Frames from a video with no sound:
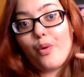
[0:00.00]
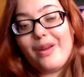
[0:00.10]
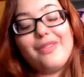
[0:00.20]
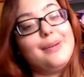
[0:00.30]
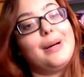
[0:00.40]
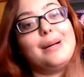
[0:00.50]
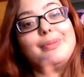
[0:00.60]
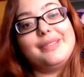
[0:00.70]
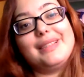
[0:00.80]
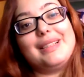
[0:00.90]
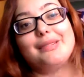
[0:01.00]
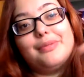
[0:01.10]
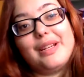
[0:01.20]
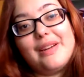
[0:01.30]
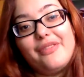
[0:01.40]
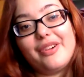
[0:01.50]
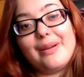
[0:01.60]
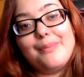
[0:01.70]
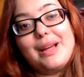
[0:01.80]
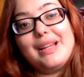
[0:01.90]
even the Bible says, whatever a
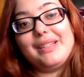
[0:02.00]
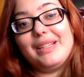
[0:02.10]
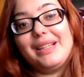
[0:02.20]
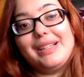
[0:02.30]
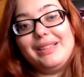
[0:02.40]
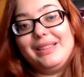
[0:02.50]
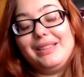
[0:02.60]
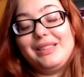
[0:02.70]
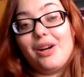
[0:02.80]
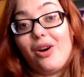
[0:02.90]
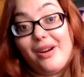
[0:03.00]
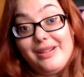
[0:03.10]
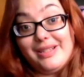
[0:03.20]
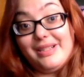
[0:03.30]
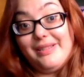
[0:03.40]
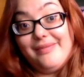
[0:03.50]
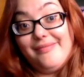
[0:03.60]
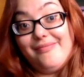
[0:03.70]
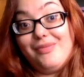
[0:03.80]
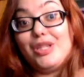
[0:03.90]
man thinketh in his heart,
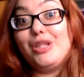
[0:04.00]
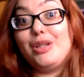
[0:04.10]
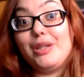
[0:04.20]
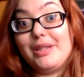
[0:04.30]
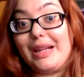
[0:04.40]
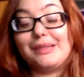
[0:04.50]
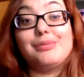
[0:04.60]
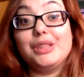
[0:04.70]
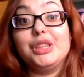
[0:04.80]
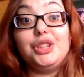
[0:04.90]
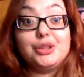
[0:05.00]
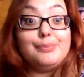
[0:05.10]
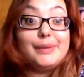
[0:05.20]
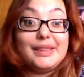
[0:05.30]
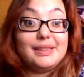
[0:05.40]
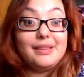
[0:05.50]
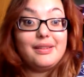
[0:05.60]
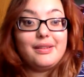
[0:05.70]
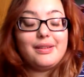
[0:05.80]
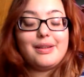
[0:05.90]
that's what he should be.
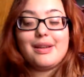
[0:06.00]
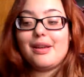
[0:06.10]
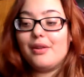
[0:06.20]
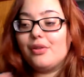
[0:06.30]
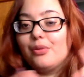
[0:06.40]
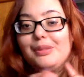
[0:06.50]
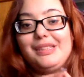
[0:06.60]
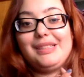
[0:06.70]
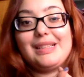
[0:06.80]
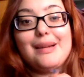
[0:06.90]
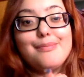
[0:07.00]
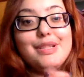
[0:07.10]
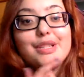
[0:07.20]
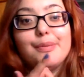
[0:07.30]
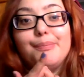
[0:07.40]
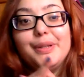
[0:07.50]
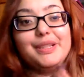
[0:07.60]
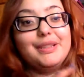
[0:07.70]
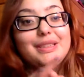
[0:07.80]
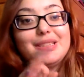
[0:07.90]
Your resentment, your
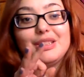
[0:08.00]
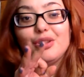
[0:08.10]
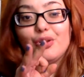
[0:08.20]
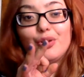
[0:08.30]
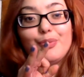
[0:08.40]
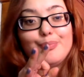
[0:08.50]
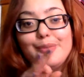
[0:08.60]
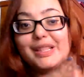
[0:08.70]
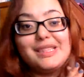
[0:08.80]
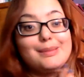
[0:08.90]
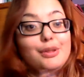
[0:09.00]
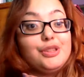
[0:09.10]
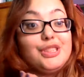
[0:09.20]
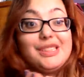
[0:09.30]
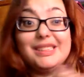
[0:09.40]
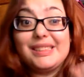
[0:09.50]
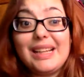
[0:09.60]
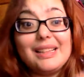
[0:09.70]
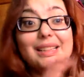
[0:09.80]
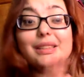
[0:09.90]
bitterness, your mixed emotions, and
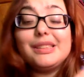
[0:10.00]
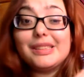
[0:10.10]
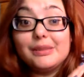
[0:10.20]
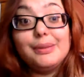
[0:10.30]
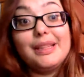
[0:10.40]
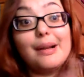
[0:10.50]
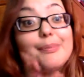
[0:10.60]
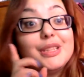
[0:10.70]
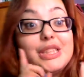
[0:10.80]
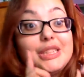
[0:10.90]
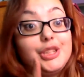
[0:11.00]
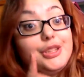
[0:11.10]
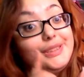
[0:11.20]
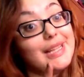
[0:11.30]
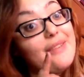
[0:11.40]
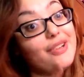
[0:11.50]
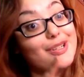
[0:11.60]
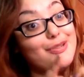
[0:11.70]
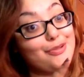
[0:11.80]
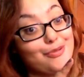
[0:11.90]
yeah, they could still be there, but they should never
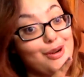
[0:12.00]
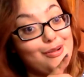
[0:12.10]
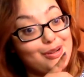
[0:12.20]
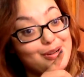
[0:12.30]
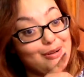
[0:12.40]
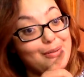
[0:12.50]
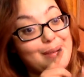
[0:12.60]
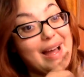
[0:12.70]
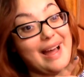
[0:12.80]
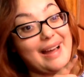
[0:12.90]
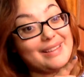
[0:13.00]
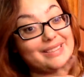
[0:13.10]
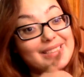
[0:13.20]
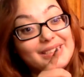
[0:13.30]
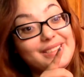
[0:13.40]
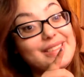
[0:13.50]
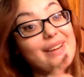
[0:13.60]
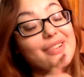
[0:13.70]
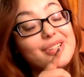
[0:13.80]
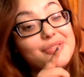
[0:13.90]
control your past. They should
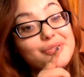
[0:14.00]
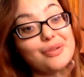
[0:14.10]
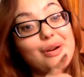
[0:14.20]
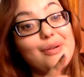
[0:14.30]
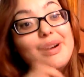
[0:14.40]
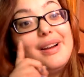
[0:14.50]
never control